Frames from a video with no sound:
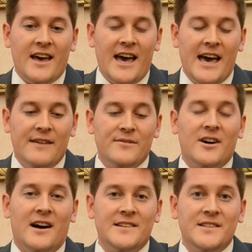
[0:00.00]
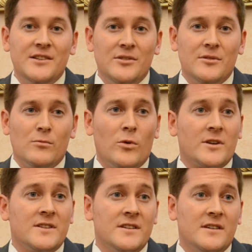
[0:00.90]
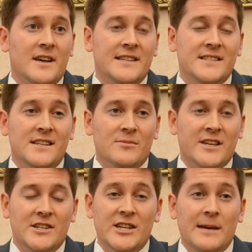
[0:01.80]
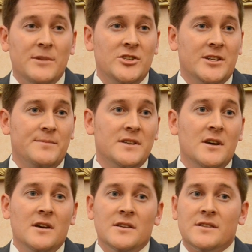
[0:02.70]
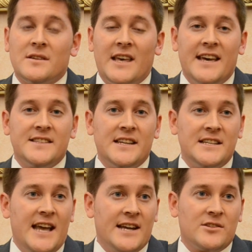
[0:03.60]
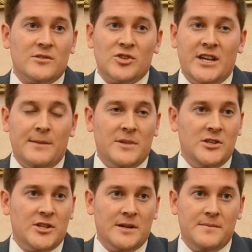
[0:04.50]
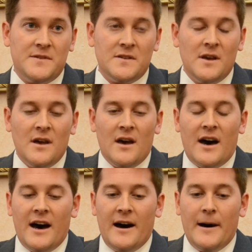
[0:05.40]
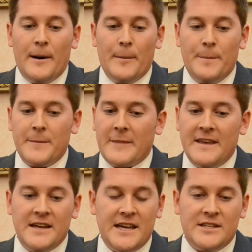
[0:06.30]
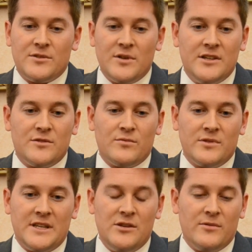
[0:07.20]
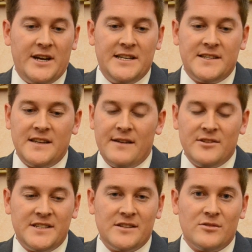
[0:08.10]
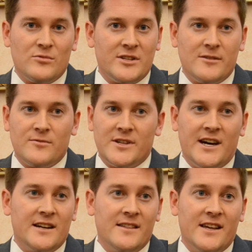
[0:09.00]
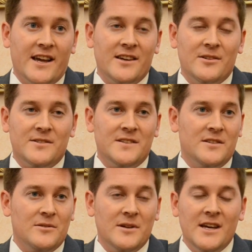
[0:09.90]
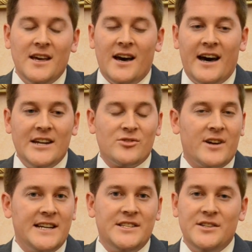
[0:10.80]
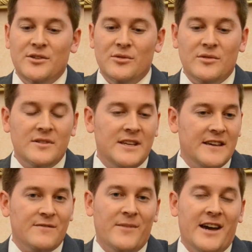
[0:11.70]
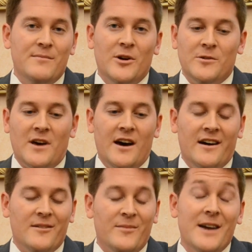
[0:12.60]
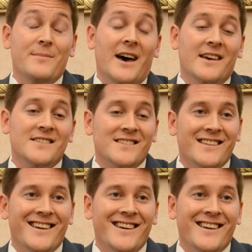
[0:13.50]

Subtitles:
have gone to, work the NCAA championships, Scholastic National Championships. It's really great. Every single regatta that I go to, I try to give my best